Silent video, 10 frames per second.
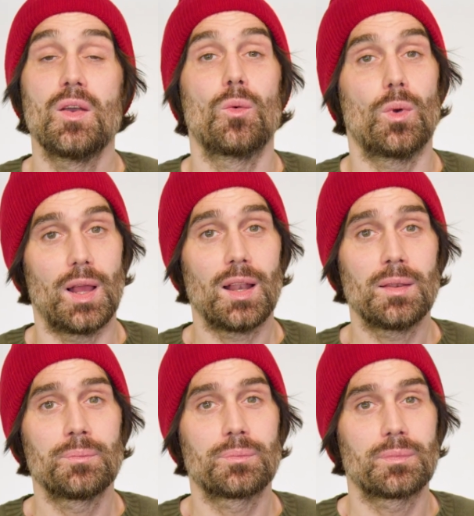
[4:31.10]

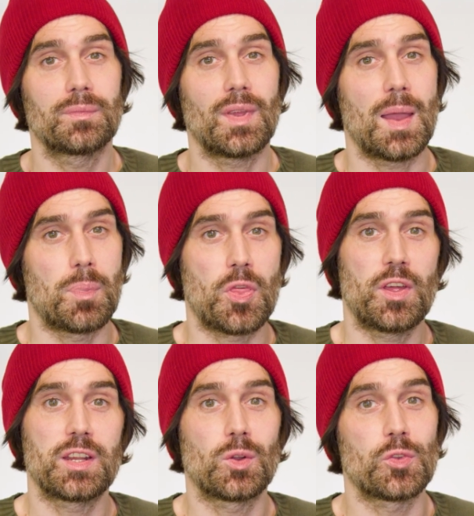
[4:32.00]
Well,
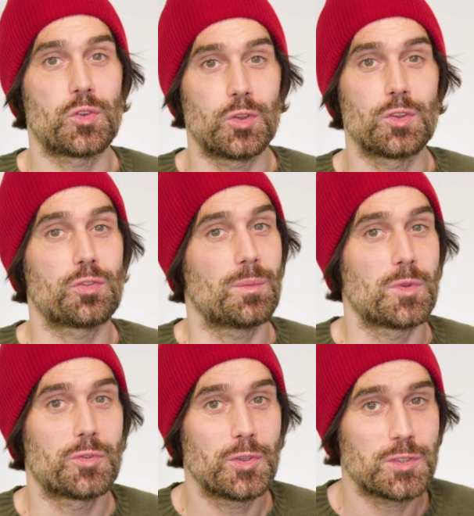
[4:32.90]
hypothetical students from
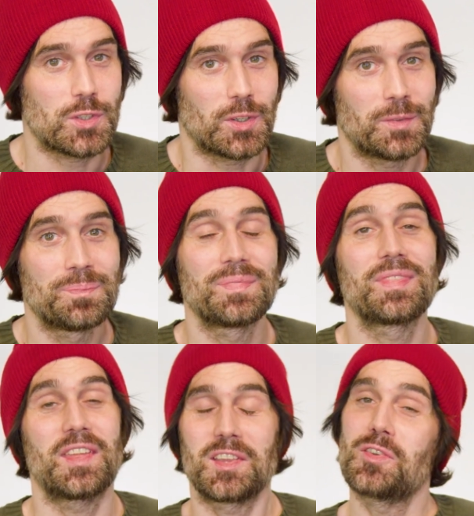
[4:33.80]
the future,
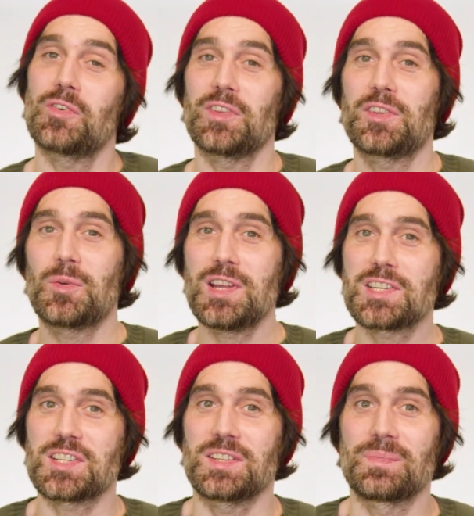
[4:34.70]
thank you for this
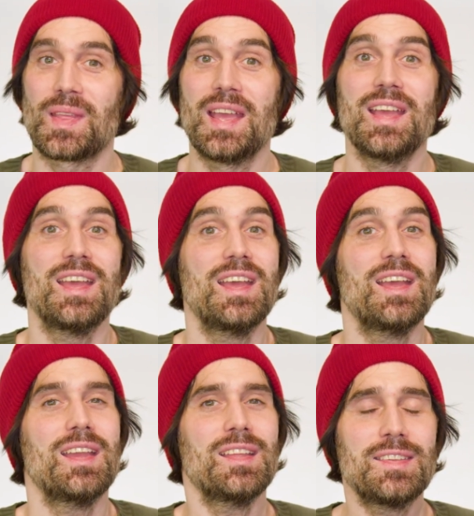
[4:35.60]
question.
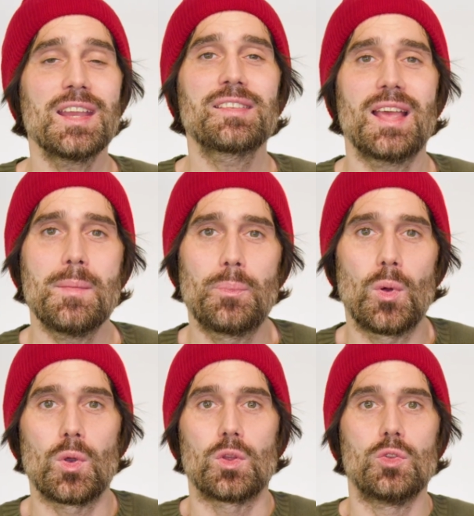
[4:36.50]
In the
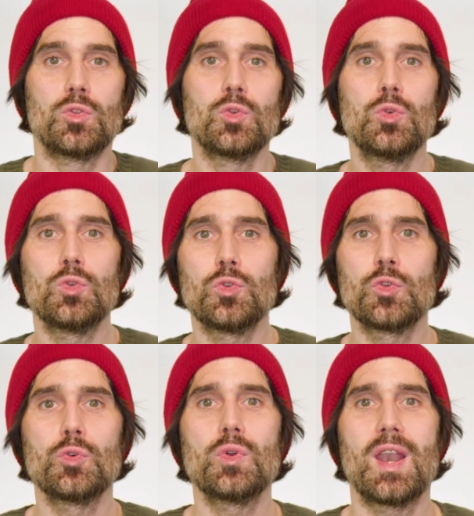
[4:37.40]
example nous
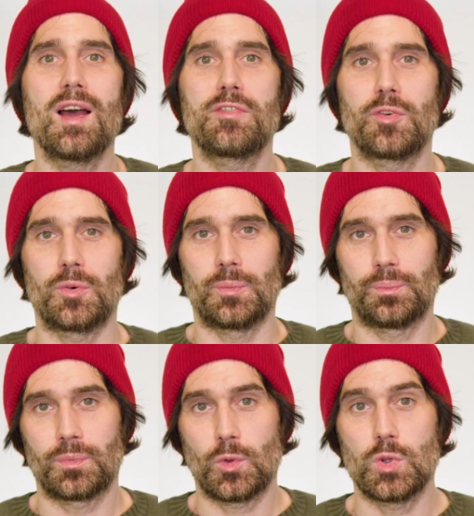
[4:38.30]
nous lavons,
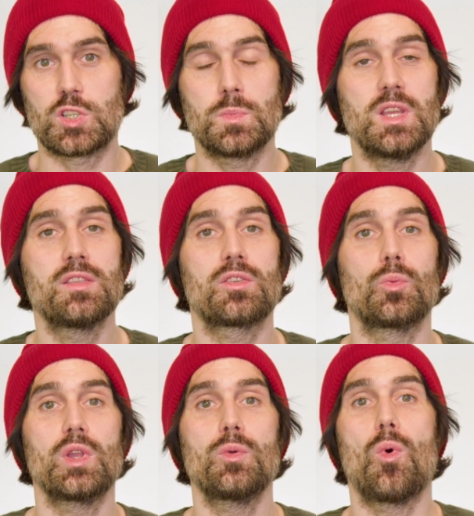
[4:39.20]
which means
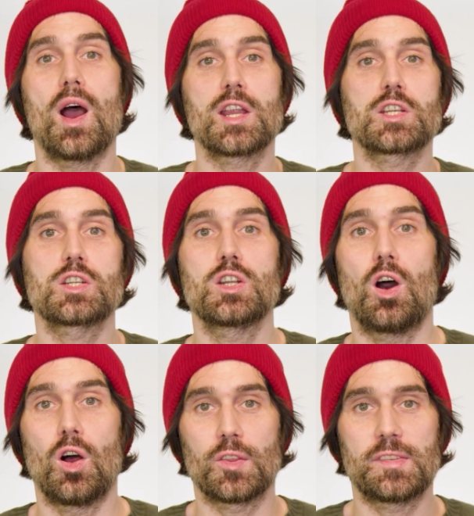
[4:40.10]
we wash
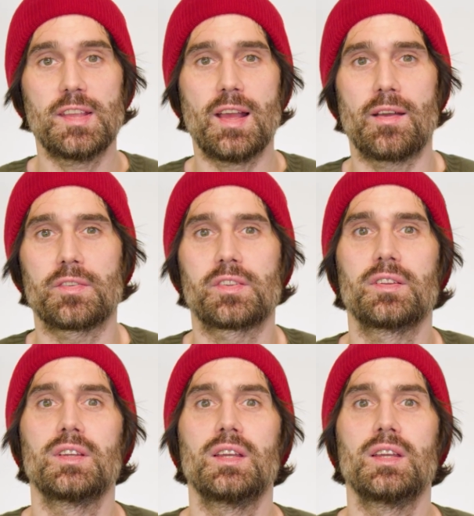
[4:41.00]
ourselves,